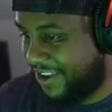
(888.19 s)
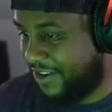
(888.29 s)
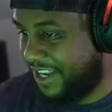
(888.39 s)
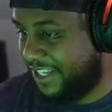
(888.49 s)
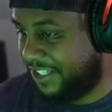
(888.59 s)
I
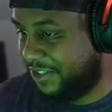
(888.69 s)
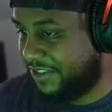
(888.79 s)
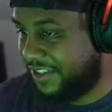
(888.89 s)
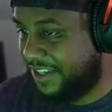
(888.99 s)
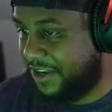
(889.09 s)
want to hit
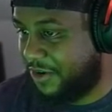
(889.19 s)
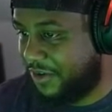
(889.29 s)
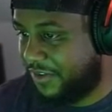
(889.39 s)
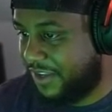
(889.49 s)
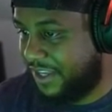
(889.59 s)
you. Oh,
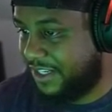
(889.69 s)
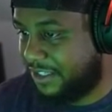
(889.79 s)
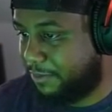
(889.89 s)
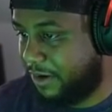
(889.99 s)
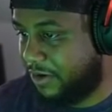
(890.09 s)
he
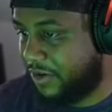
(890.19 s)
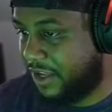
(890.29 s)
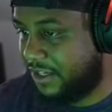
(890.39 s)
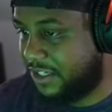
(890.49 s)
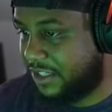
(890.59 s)
disappeared.
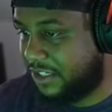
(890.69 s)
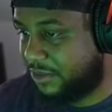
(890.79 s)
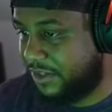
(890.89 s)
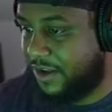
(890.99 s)
Okay, let's hit this one.